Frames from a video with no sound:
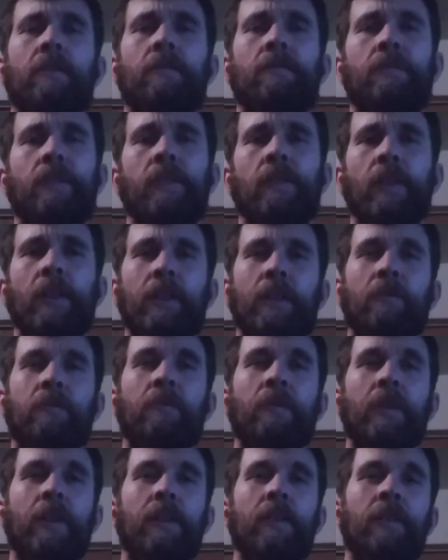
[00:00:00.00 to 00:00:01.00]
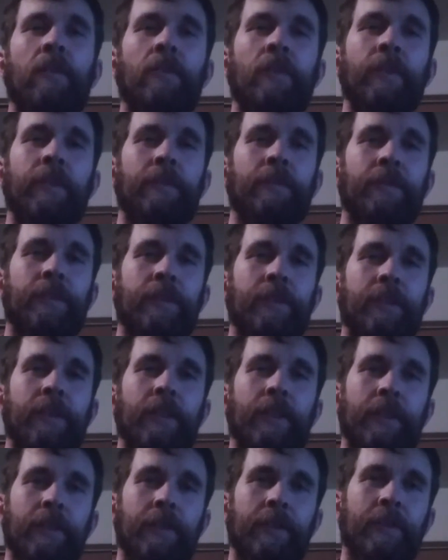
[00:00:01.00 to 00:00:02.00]
felt like a well-oiled
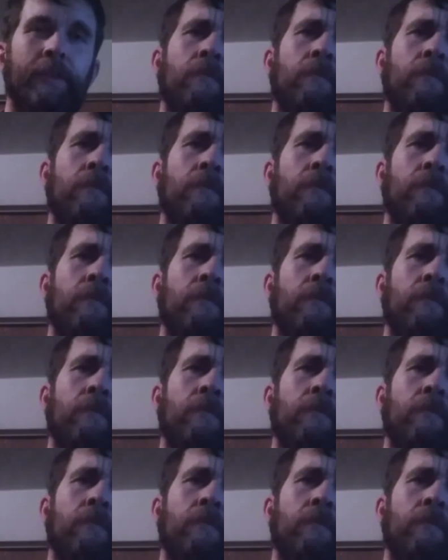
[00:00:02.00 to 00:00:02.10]
stick.